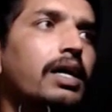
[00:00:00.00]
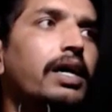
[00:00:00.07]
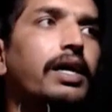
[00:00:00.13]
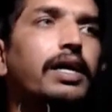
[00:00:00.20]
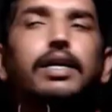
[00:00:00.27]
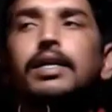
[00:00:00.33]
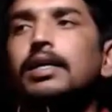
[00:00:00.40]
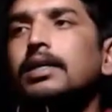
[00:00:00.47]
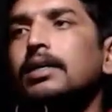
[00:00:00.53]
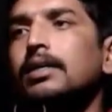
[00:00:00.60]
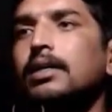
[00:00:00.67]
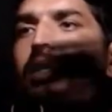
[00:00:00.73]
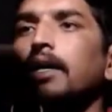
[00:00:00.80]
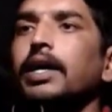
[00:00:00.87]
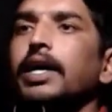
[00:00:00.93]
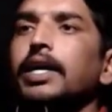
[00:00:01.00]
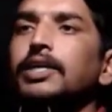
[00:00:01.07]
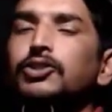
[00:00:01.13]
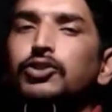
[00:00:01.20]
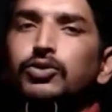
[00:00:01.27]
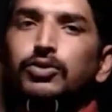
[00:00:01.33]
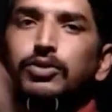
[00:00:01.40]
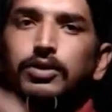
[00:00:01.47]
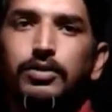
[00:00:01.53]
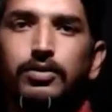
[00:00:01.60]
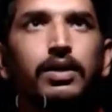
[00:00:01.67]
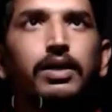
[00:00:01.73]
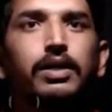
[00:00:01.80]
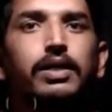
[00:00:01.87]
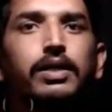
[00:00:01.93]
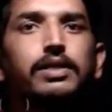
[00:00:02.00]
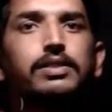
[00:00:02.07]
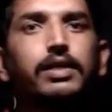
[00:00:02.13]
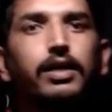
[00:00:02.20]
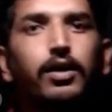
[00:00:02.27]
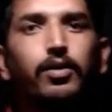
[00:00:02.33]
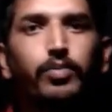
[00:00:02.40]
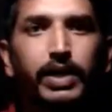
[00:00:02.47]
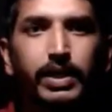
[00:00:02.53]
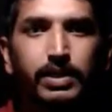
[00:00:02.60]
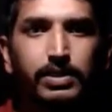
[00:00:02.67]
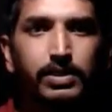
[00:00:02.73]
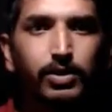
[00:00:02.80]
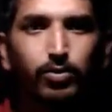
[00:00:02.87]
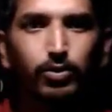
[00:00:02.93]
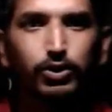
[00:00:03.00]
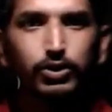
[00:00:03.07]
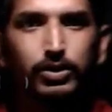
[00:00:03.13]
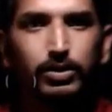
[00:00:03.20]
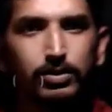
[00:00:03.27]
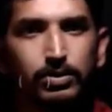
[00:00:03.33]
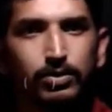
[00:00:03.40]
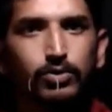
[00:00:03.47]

and injured. It's a comprehensive question.